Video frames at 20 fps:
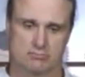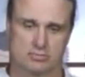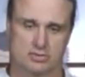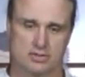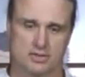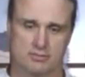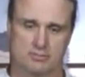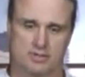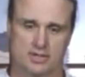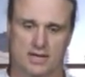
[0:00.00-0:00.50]

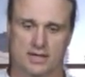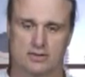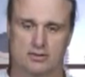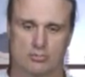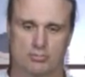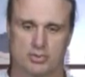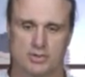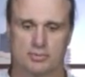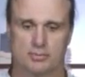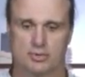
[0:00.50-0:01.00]
Believe me, I know
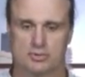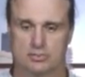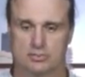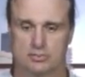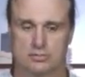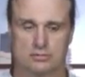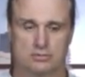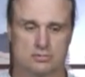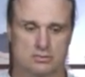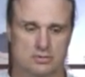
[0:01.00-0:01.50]
people
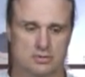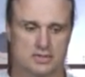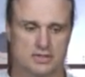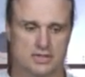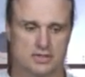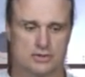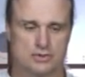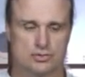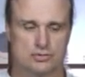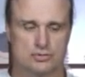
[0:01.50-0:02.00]
who
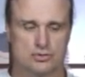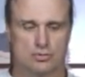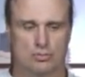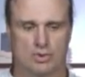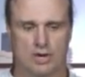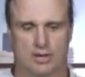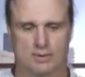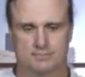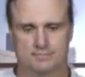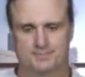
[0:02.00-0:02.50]
didn't do too
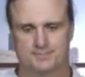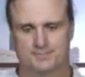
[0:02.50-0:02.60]
well.